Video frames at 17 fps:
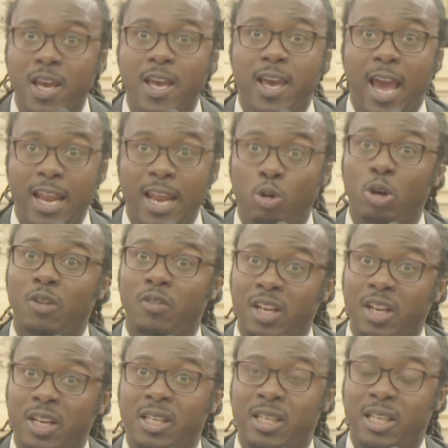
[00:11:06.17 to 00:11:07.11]
And in
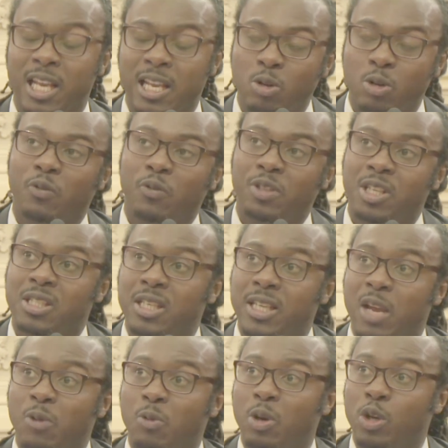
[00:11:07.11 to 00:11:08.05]
order for this to
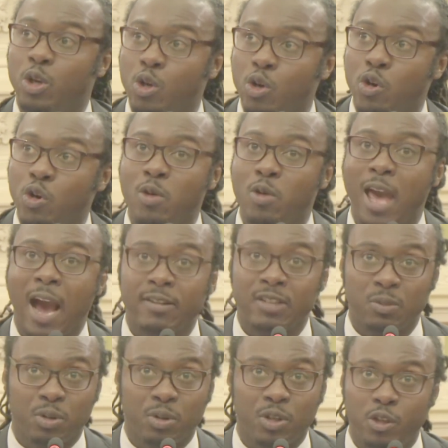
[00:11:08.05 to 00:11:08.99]
get renewed, you have
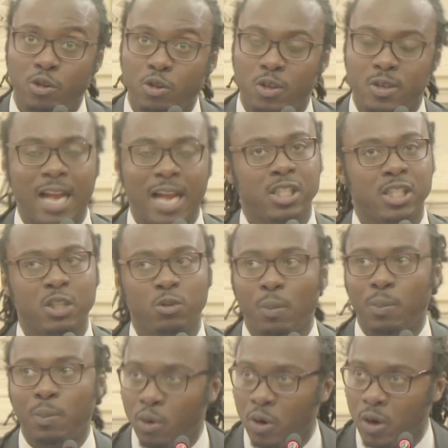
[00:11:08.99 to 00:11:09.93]
to produce not just a
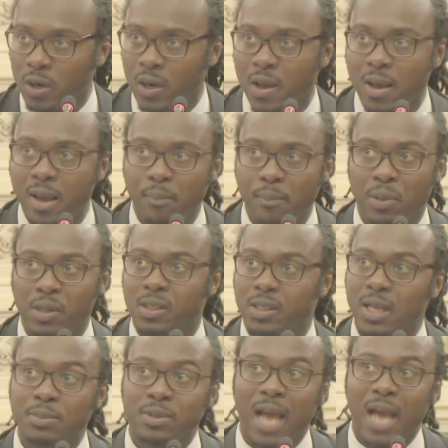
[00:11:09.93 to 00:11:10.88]
report, but
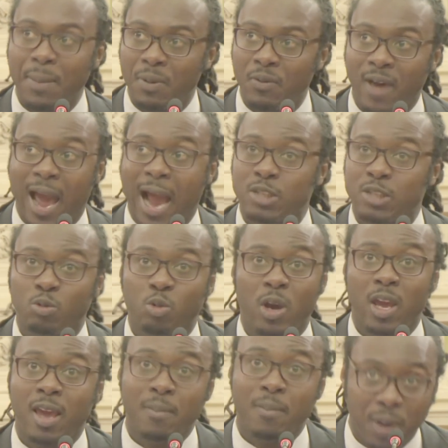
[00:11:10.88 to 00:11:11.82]
some type of actual
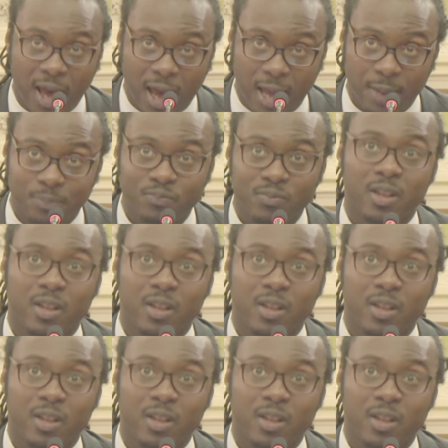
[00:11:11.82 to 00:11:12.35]
impact.